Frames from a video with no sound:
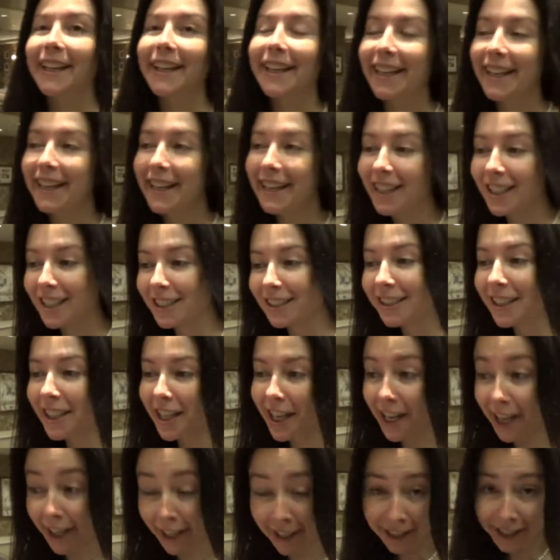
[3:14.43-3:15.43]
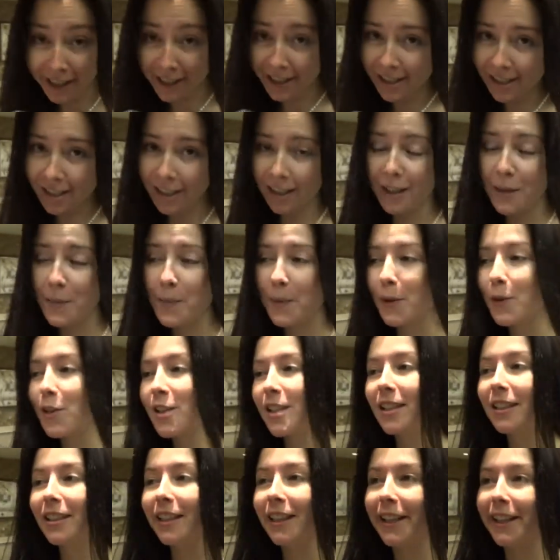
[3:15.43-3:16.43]
And I can say
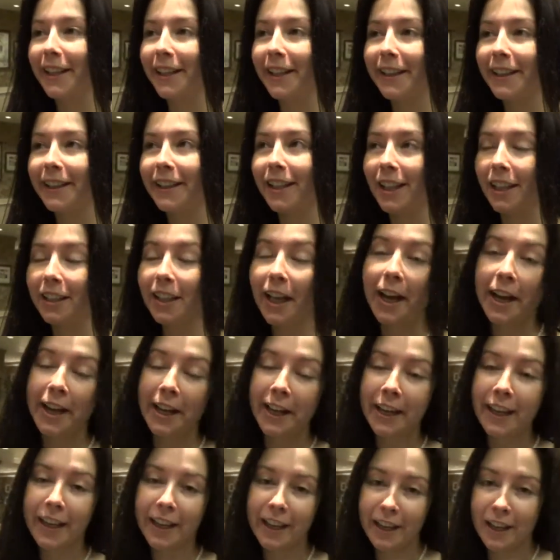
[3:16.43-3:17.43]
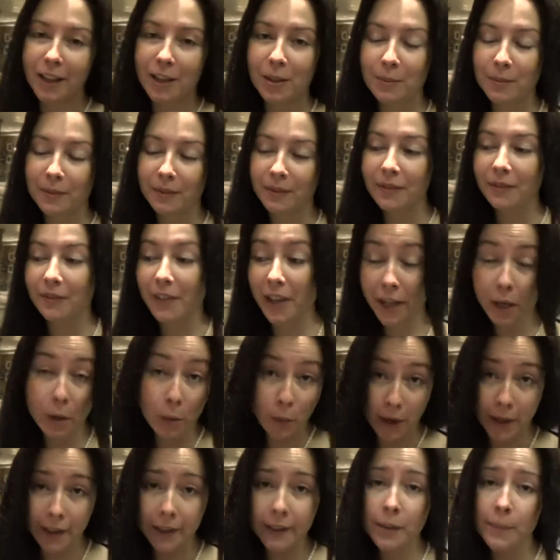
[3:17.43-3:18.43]
personally that I am very
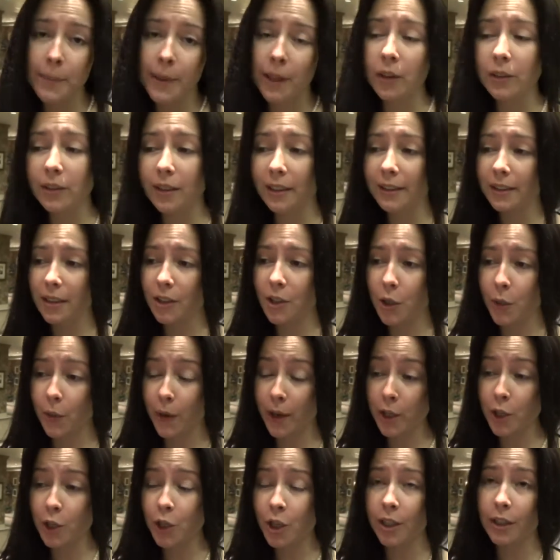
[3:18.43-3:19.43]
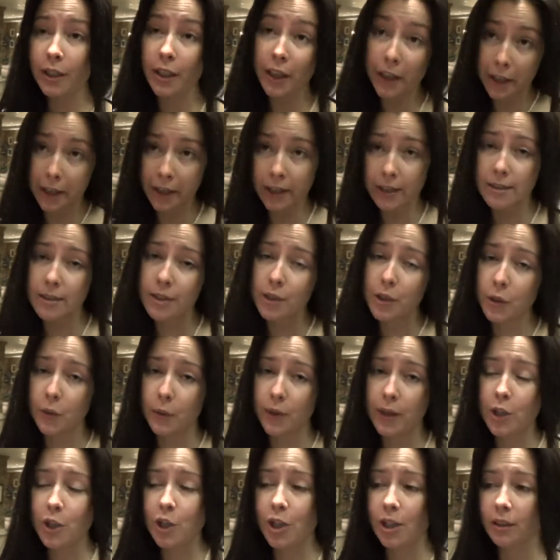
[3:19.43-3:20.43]
worried about the current
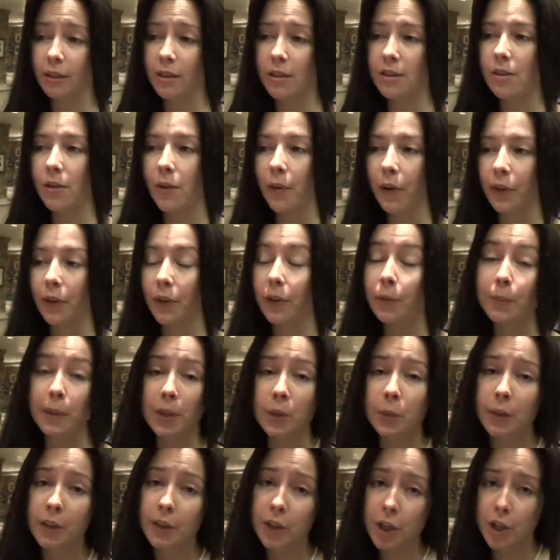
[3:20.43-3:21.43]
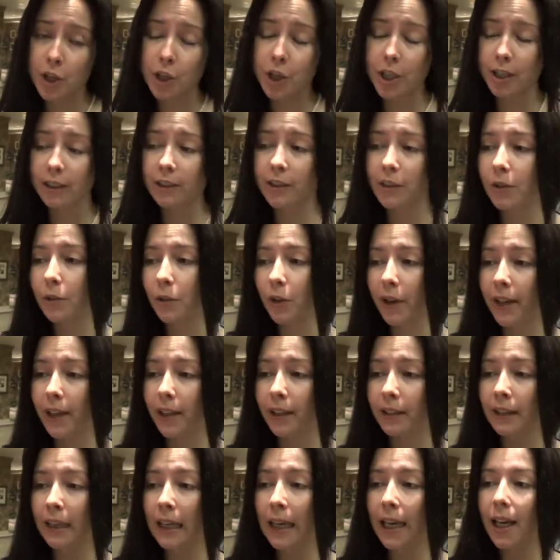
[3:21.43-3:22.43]
situation that's going on between Russia and
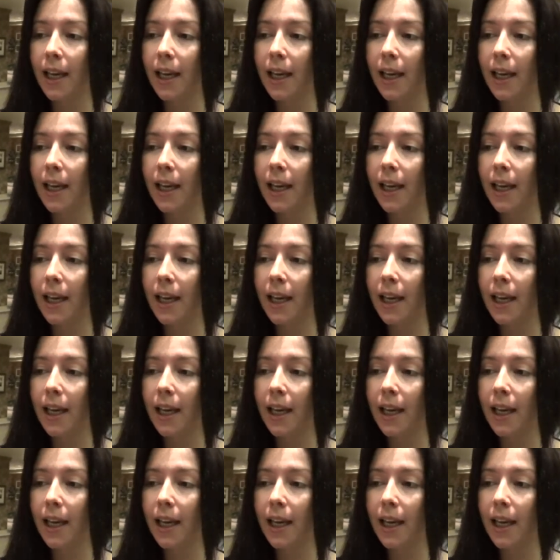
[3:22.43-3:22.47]
Ukraine.